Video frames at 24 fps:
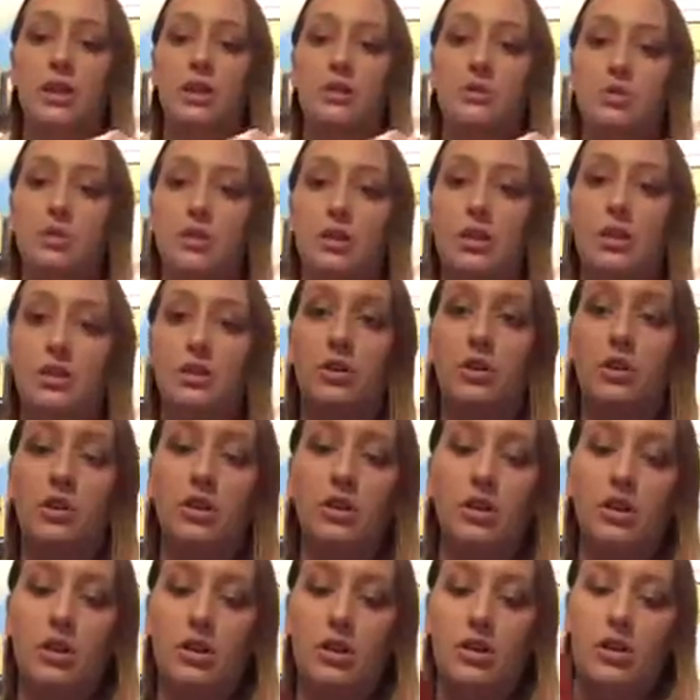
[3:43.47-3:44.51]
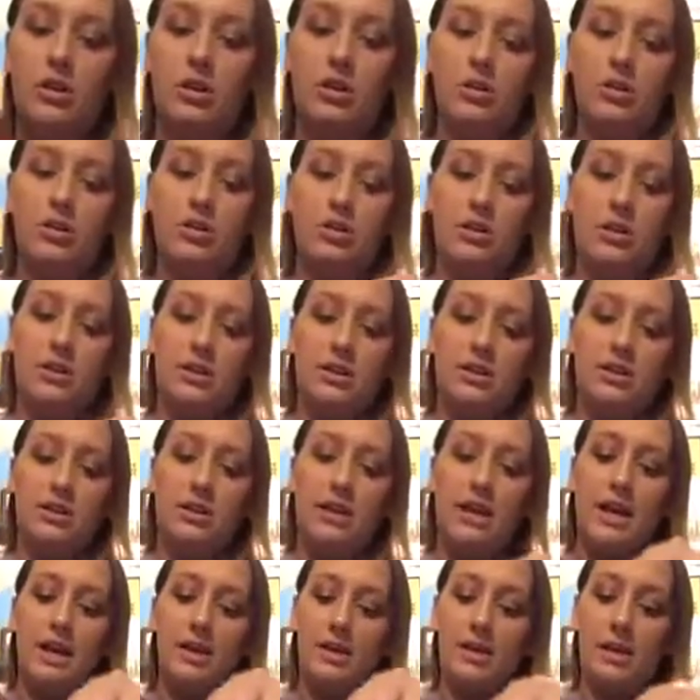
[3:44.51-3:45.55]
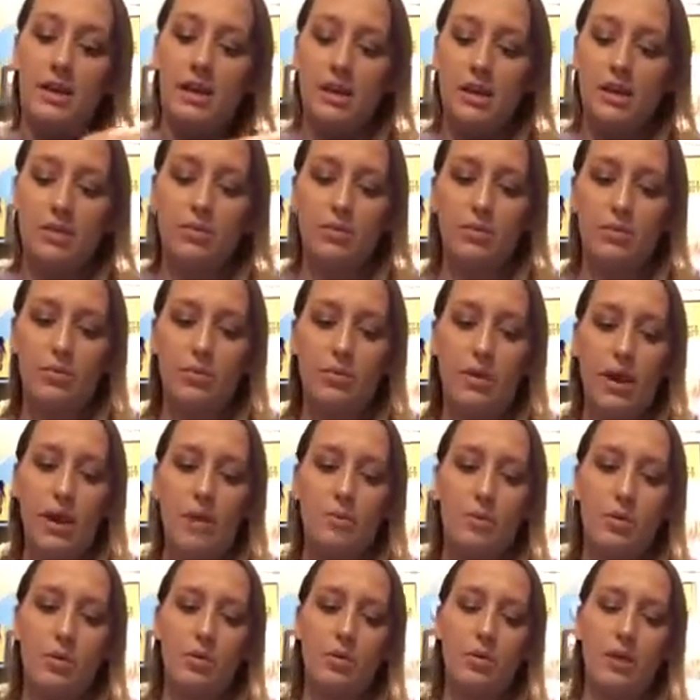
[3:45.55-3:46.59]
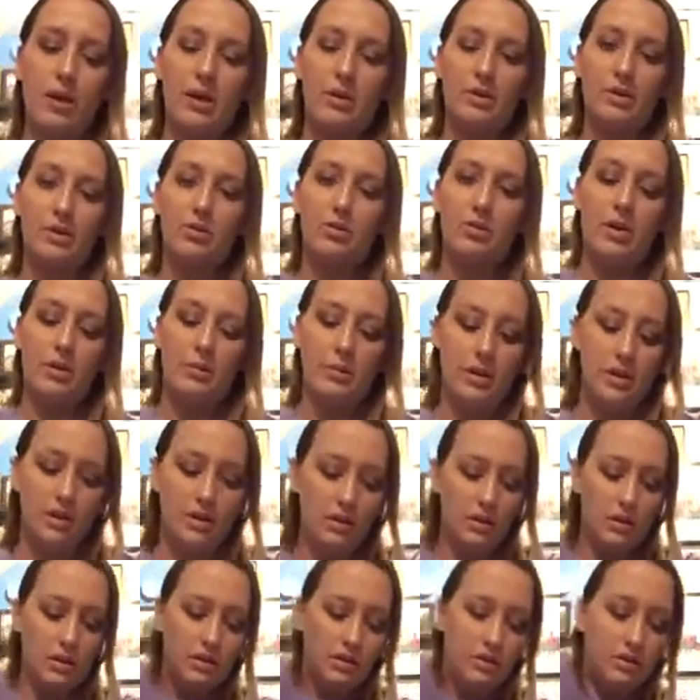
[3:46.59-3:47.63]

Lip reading: is we're going to tightly wrap around the ribbon.